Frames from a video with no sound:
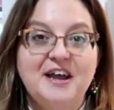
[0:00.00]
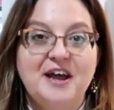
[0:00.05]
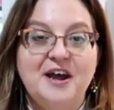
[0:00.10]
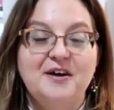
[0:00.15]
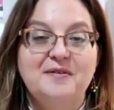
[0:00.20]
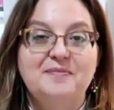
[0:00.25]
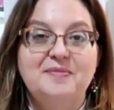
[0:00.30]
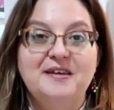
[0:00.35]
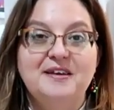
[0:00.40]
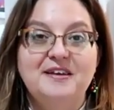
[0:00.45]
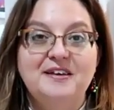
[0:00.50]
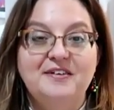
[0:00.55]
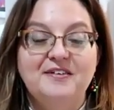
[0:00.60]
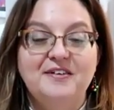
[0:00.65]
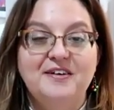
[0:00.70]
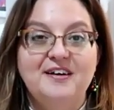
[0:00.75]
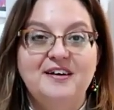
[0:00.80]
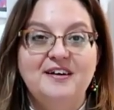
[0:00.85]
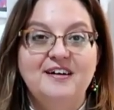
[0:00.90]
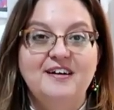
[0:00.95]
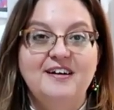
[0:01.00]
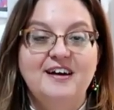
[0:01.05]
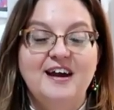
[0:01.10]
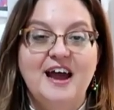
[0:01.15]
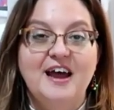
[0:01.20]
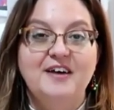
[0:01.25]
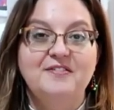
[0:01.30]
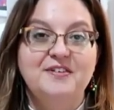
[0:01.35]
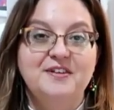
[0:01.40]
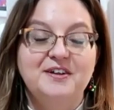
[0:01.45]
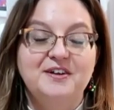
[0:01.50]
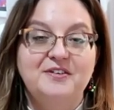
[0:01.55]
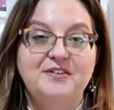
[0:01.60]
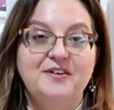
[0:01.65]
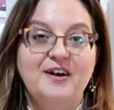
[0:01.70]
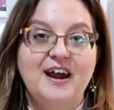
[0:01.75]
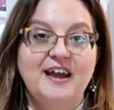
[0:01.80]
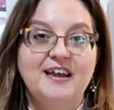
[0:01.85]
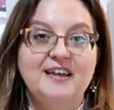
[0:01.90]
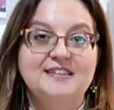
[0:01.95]
Hope that you all are having a
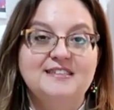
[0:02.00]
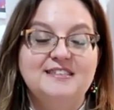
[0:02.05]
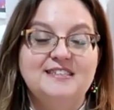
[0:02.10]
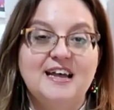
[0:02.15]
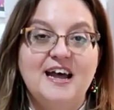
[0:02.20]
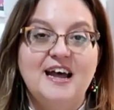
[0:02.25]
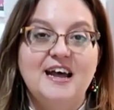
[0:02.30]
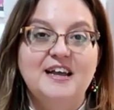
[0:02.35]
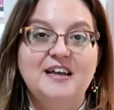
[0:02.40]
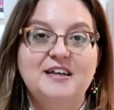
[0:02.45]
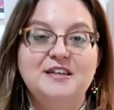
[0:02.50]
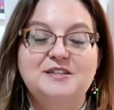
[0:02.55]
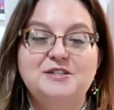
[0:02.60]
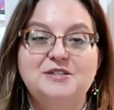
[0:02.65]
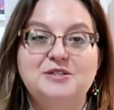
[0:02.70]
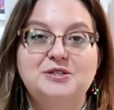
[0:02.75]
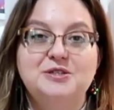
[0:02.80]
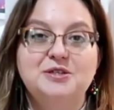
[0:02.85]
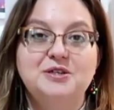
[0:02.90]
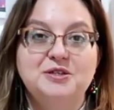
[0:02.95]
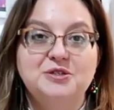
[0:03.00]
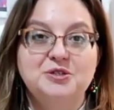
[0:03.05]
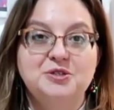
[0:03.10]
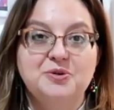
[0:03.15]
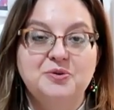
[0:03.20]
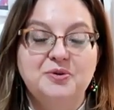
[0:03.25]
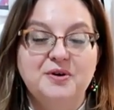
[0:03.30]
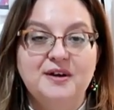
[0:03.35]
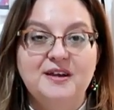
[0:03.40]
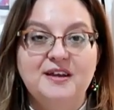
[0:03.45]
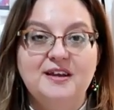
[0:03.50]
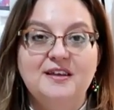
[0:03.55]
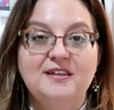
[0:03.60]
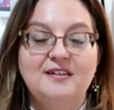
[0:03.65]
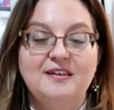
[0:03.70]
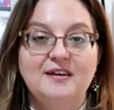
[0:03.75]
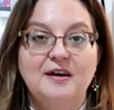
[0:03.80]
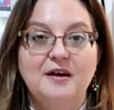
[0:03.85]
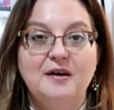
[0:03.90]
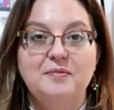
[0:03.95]
great day.
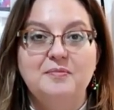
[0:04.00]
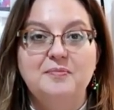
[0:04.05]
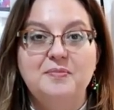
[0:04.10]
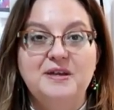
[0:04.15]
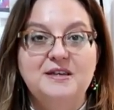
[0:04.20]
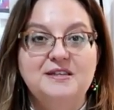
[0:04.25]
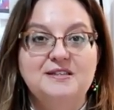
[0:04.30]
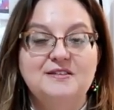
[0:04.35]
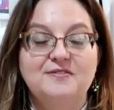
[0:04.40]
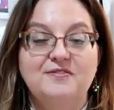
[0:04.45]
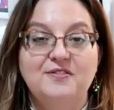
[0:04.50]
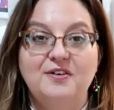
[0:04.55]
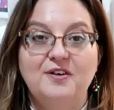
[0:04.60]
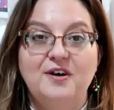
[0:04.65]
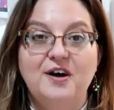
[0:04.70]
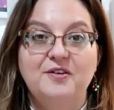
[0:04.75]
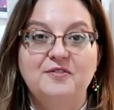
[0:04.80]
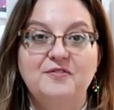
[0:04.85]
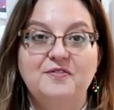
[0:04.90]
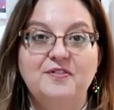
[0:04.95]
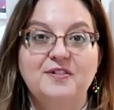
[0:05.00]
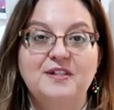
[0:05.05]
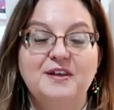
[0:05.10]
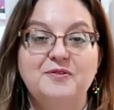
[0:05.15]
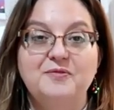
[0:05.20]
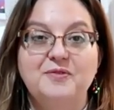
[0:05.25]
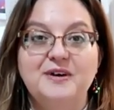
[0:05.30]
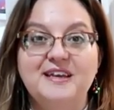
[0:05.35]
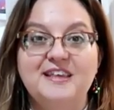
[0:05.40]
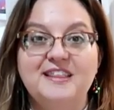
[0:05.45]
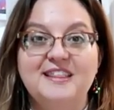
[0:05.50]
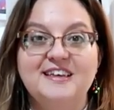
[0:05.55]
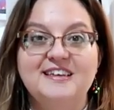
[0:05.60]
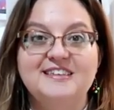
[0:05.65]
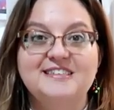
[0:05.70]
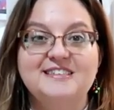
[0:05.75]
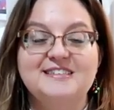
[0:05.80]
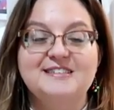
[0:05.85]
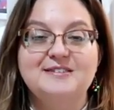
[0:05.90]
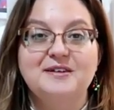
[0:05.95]
Enjoy a peaceful, hopefully, week
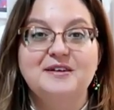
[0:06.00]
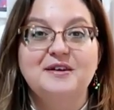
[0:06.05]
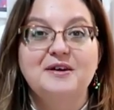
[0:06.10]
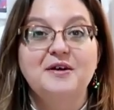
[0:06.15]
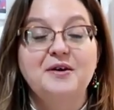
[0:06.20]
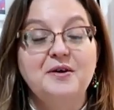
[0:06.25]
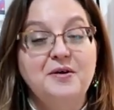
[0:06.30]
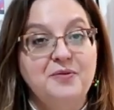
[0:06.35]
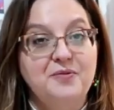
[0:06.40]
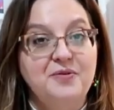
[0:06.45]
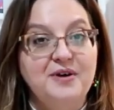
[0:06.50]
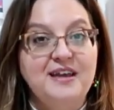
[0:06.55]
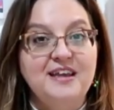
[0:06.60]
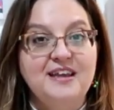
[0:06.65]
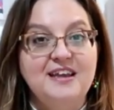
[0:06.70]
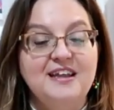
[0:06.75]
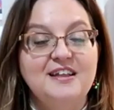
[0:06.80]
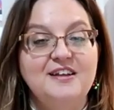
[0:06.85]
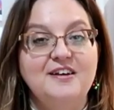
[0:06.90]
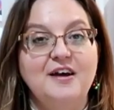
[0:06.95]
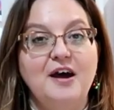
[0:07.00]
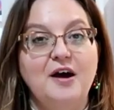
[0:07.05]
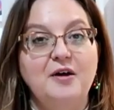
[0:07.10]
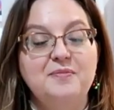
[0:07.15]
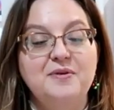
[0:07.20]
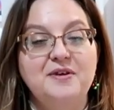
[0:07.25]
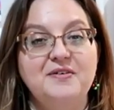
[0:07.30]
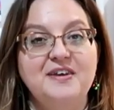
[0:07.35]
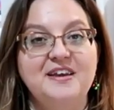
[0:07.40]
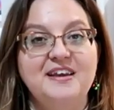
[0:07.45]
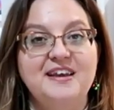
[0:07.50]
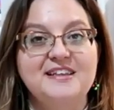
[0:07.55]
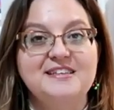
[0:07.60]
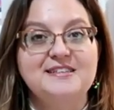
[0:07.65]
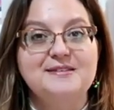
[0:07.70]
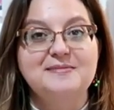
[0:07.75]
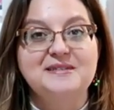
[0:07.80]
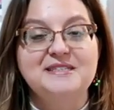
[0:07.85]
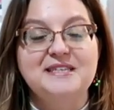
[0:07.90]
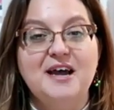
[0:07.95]
this week, and I hope you can get
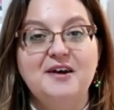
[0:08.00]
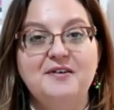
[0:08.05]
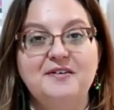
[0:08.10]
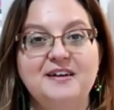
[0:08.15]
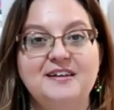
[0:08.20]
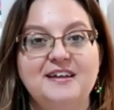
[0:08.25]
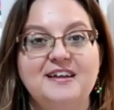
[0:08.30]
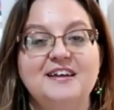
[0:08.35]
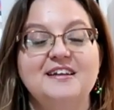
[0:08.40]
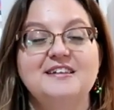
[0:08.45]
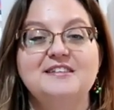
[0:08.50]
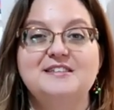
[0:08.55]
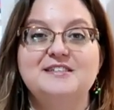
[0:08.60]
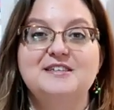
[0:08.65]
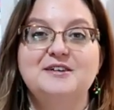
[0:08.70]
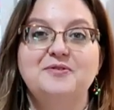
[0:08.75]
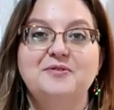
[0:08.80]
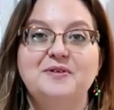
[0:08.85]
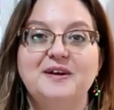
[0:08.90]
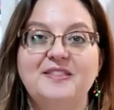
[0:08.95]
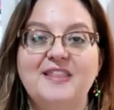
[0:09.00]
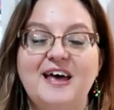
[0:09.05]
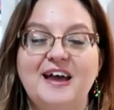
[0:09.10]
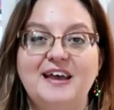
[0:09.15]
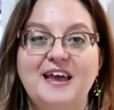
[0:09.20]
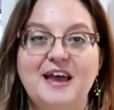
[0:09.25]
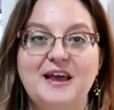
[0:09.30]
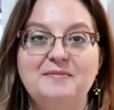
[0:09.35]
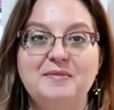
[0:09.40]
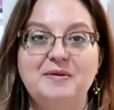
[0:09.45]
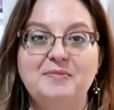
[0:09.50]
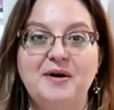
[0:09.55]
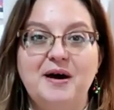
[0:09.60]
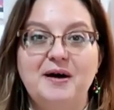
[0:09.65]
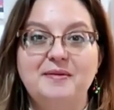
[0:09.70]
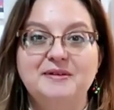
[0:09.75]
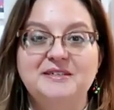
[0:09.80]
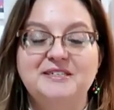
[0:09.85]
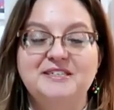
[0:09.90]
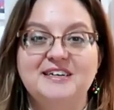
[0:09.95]
some sewing in. Do win that game of
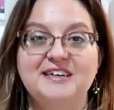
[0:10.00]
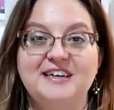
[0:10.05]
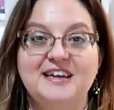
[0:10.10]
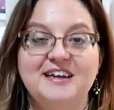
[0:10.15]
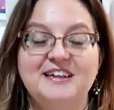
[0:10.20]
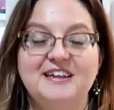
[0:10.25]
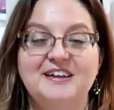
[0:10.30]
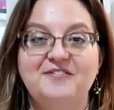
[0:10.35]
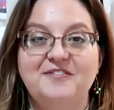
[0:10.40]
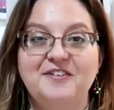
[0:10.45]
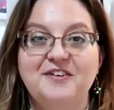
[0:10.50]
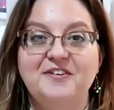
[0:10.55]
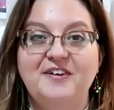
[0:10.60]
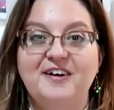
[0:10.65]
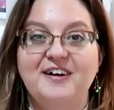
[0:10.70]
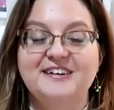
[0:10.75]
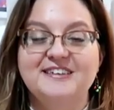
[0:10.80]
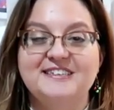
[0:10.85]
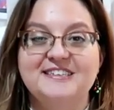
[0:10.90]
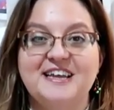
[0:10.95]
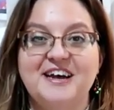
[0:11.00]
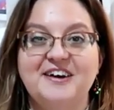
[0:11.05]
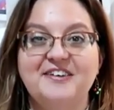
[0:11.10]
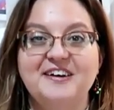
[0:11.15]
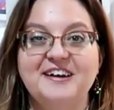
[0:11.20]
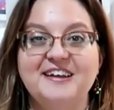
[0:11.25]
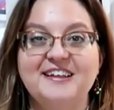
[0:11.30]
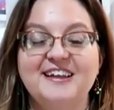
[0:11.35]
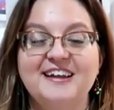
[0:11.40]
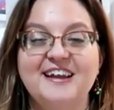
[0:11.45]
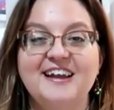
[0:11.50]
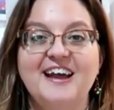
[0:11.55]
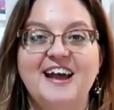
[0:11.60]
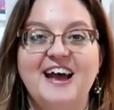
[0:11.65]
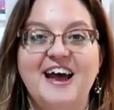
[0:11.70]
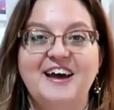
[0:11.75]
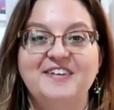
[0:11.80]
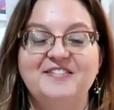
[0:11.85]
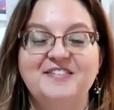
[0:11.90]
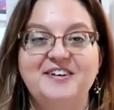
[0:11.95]
baba chicken if you are sewing.
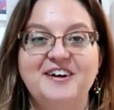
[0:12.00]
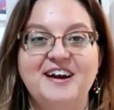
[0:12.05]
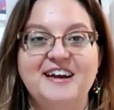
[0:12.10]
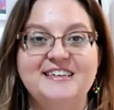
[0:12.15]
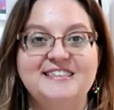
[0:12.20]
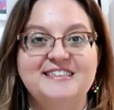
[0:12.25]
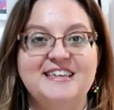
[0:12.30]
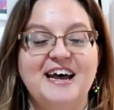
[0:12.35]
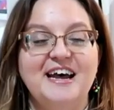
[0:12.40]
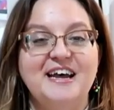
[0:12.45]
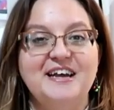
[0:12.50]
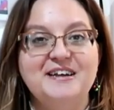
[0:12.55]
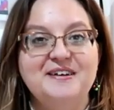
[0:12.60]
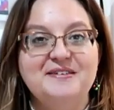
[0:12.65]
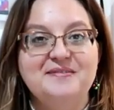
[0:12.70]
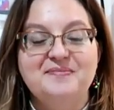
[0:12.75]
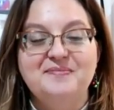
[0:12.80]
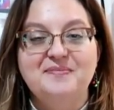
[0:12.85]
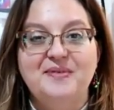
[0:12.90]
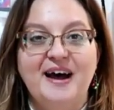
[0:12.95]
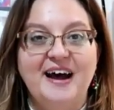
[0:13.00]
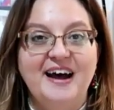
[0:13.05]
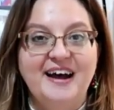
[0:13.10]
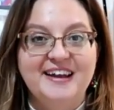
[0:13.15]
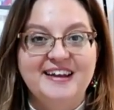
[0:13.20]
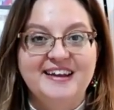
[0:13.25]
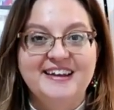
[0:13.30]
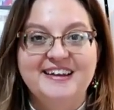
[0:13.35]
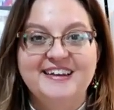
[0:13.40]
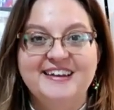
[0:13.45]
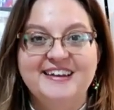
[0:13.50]
Have a great day. Bye.